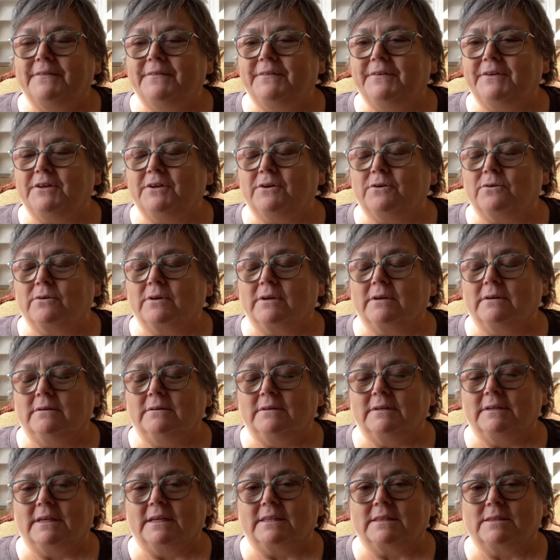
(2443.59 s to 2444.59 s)
you know,
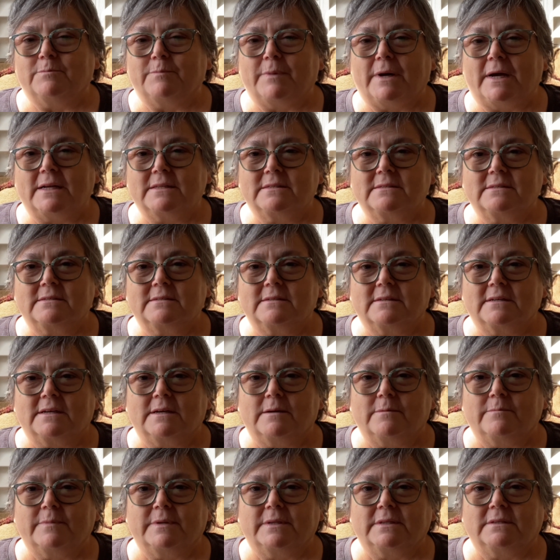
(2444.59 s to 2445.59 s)
get the bots to
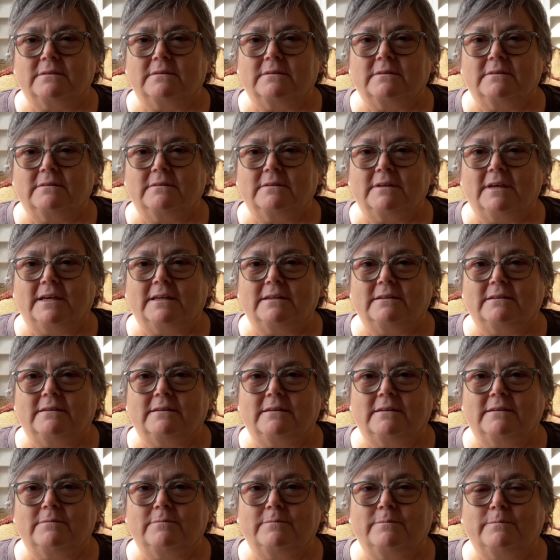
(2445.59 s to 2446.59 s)
come and,
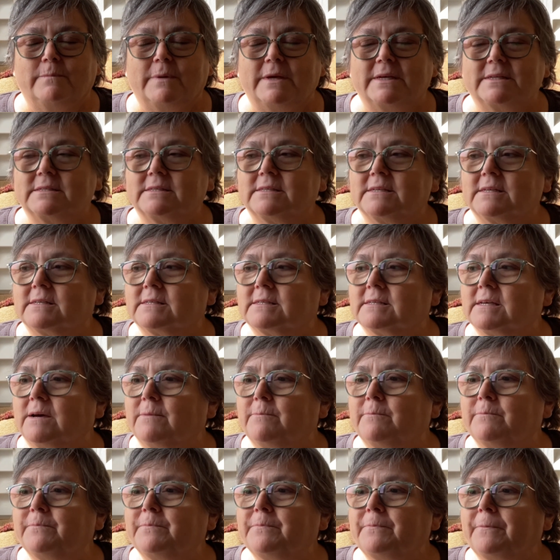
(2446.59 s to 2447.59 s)
and mess things up